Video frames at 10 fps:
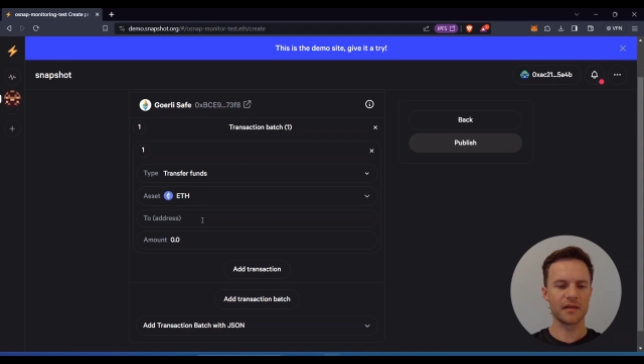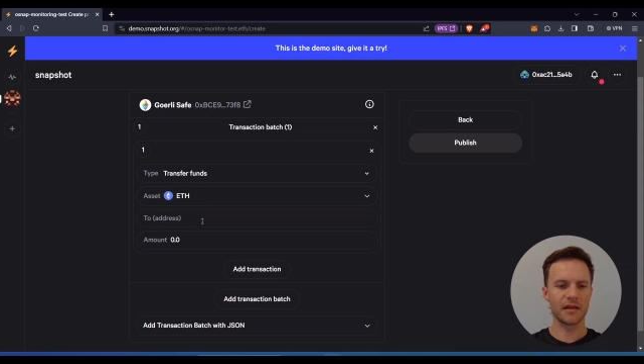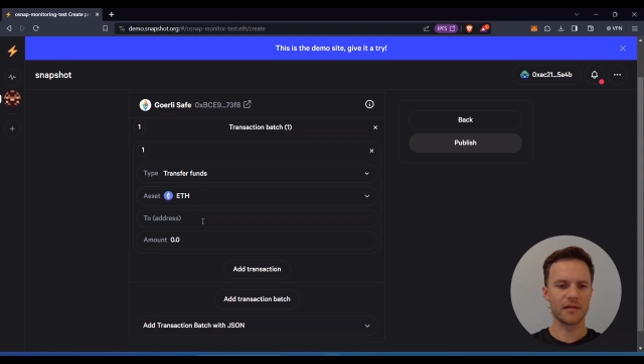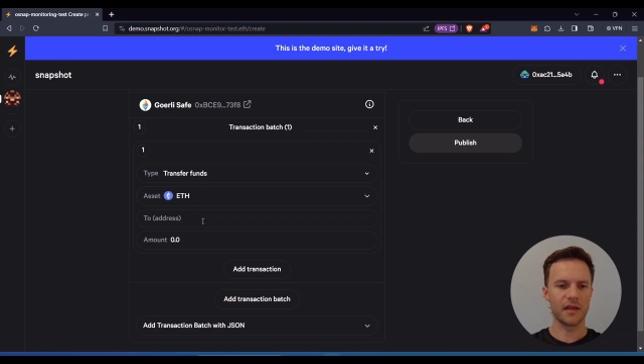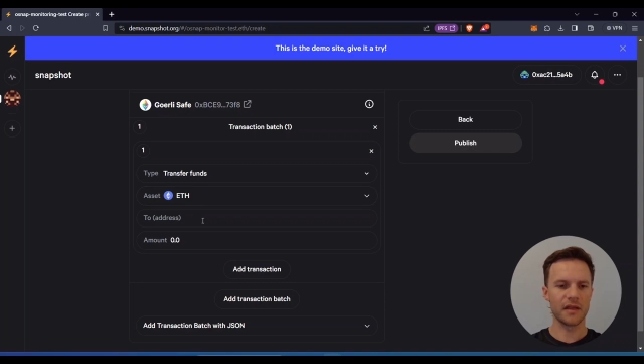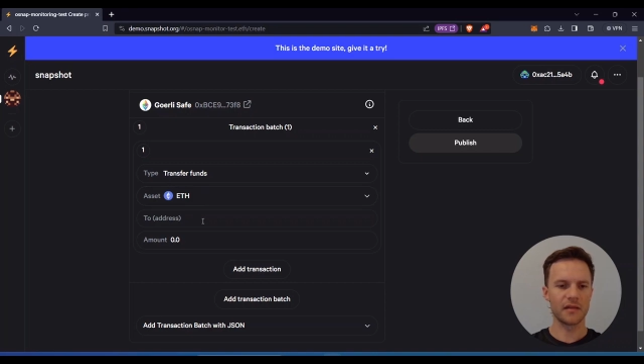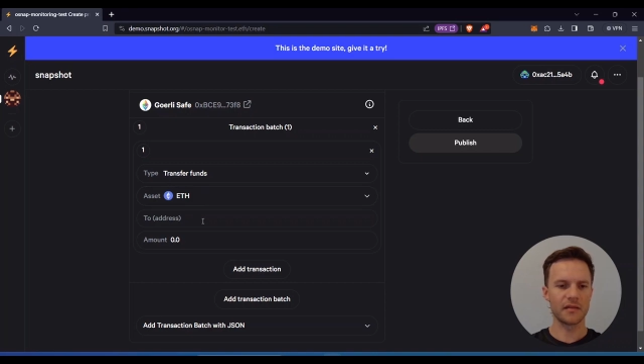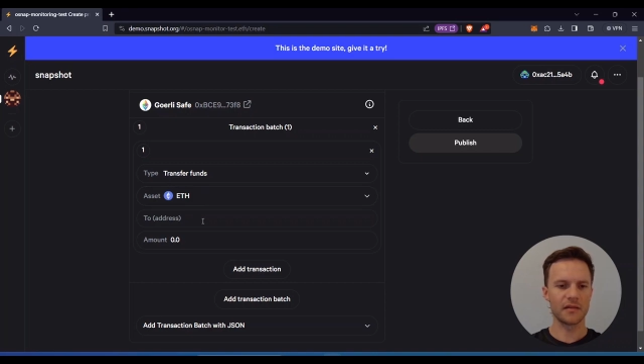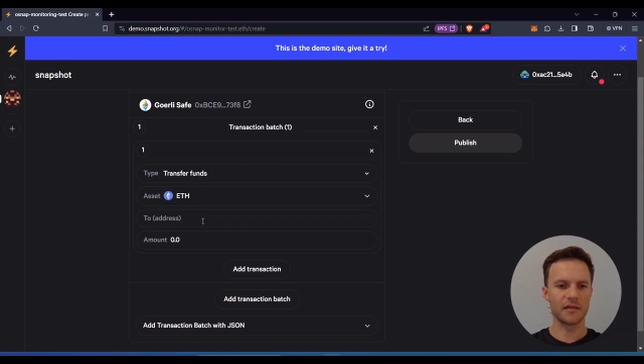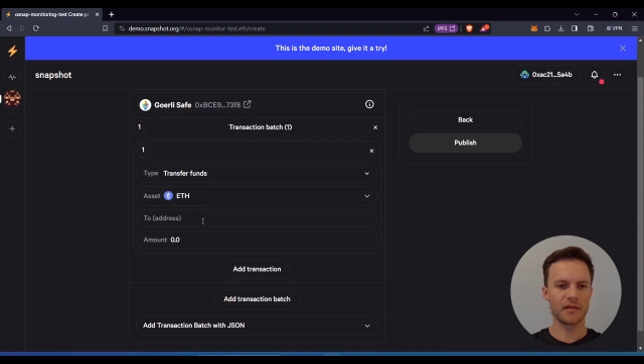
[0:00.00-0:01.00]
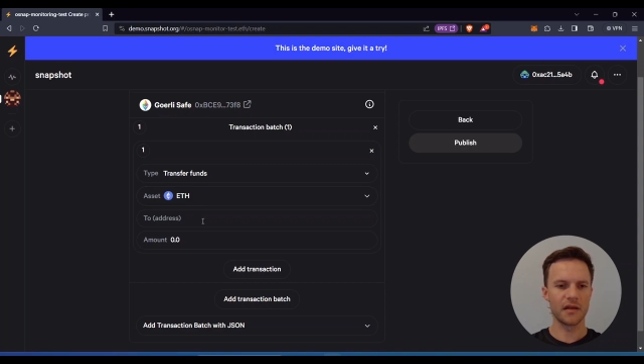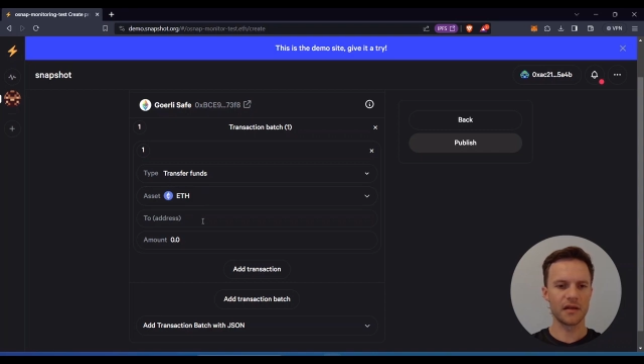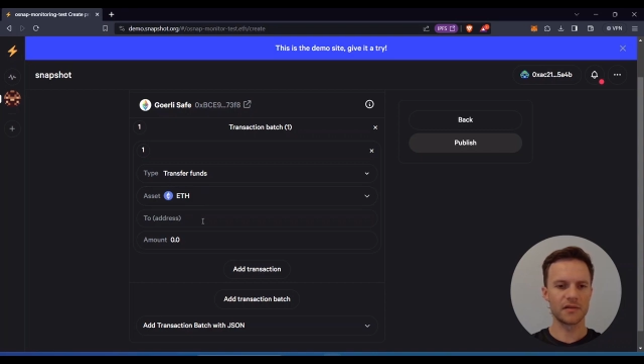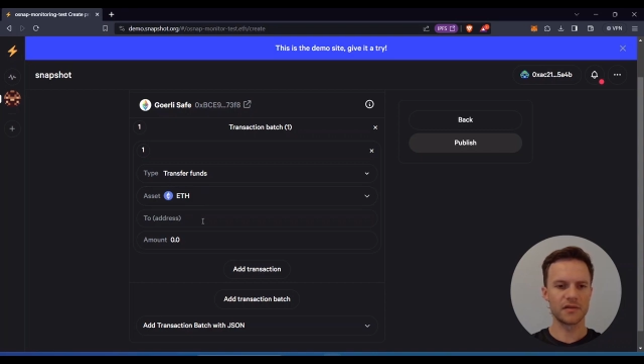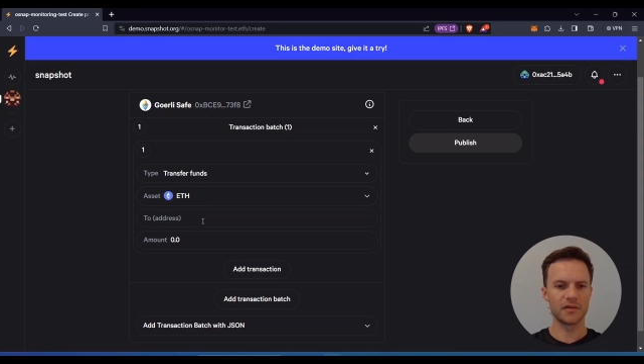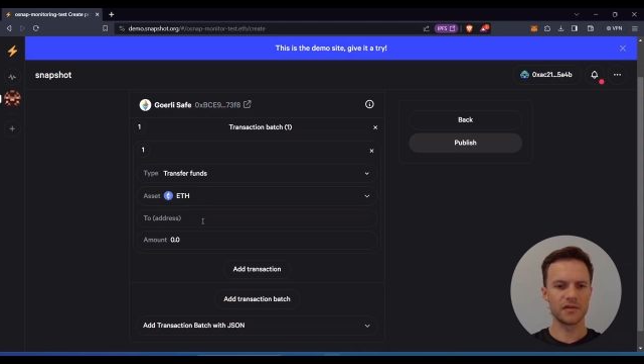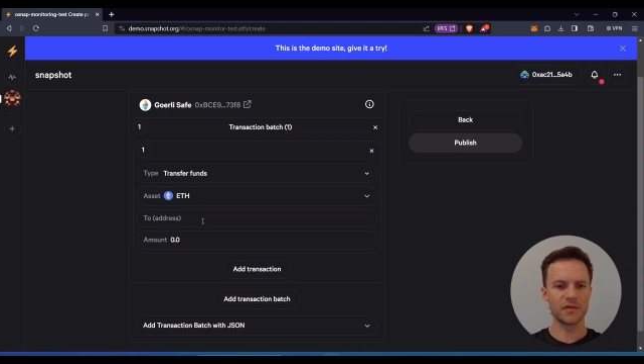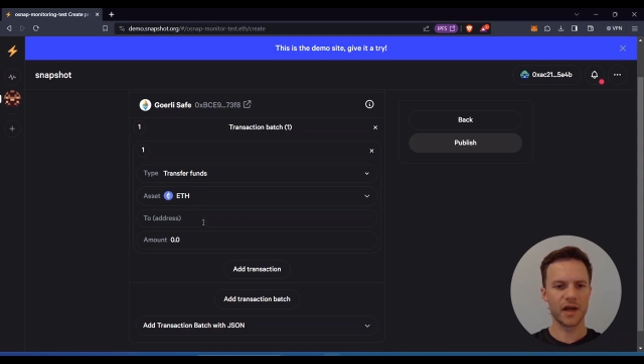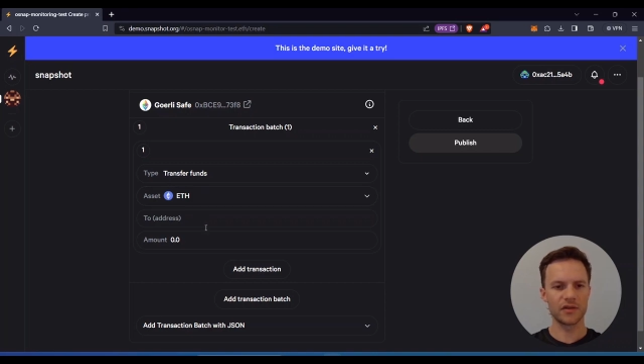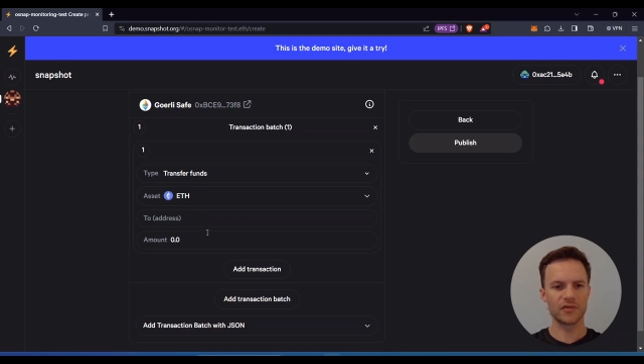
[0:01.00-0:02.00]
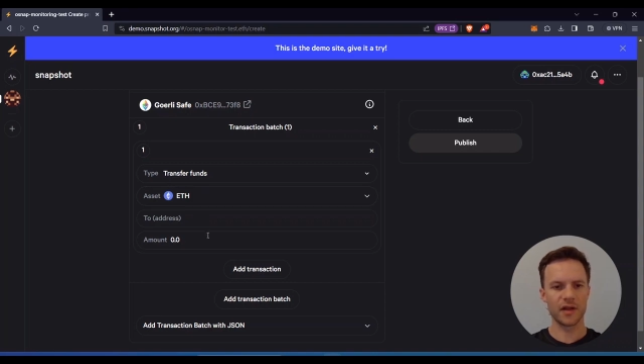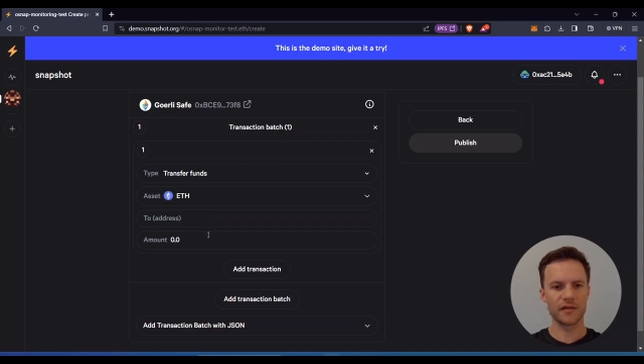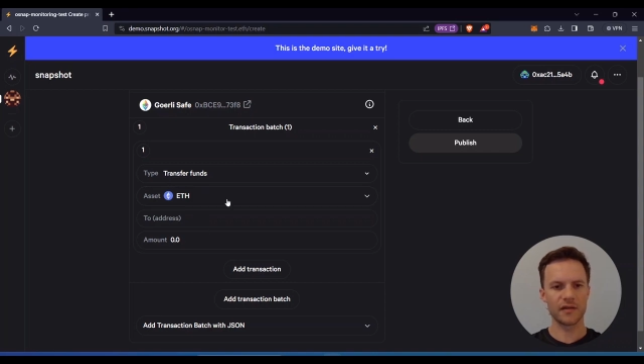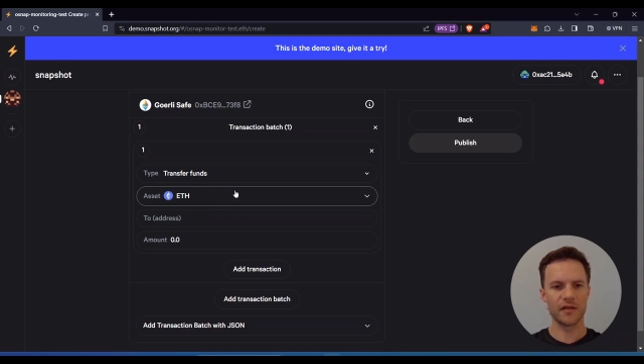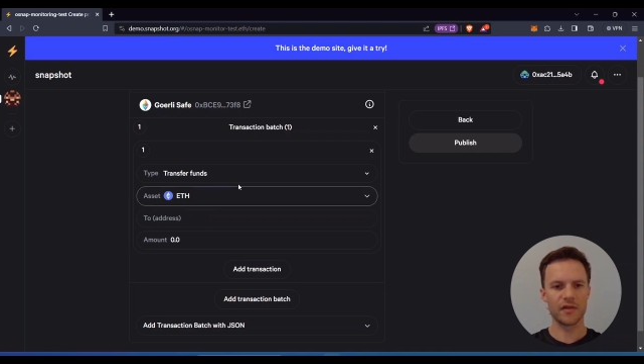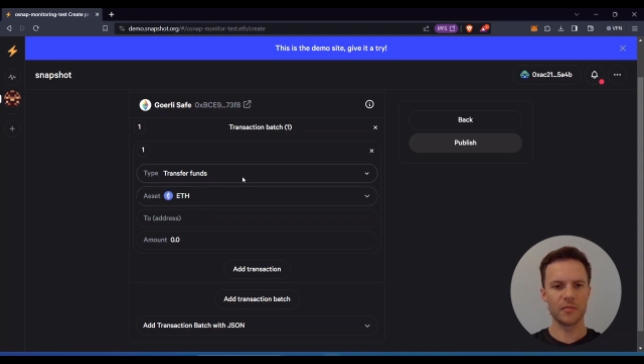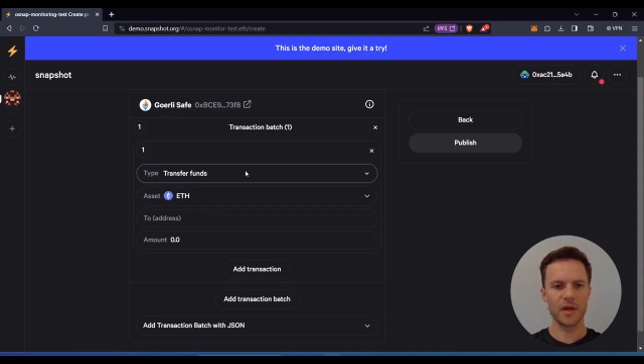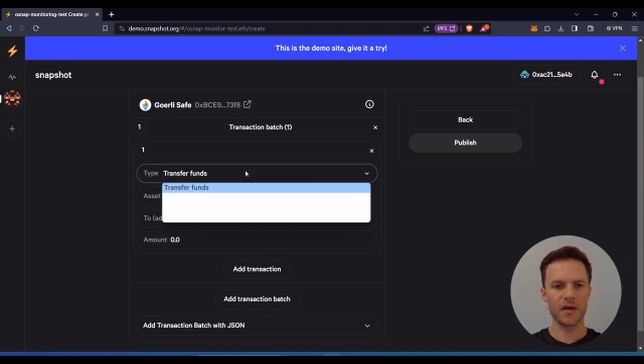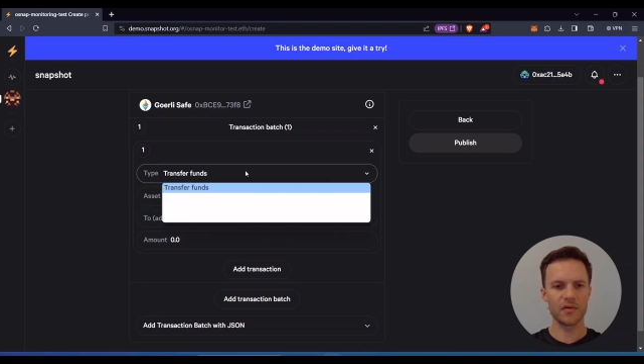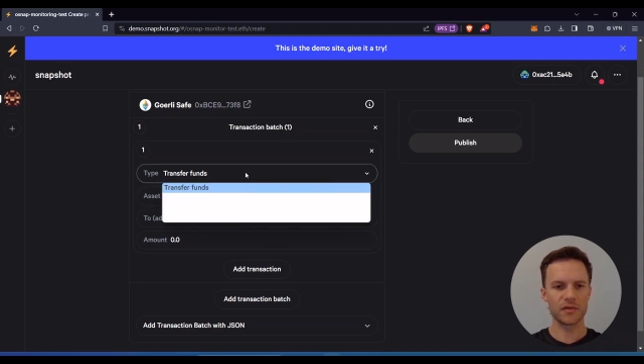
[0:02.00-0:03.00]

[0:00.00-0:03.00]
and then to address and the amount.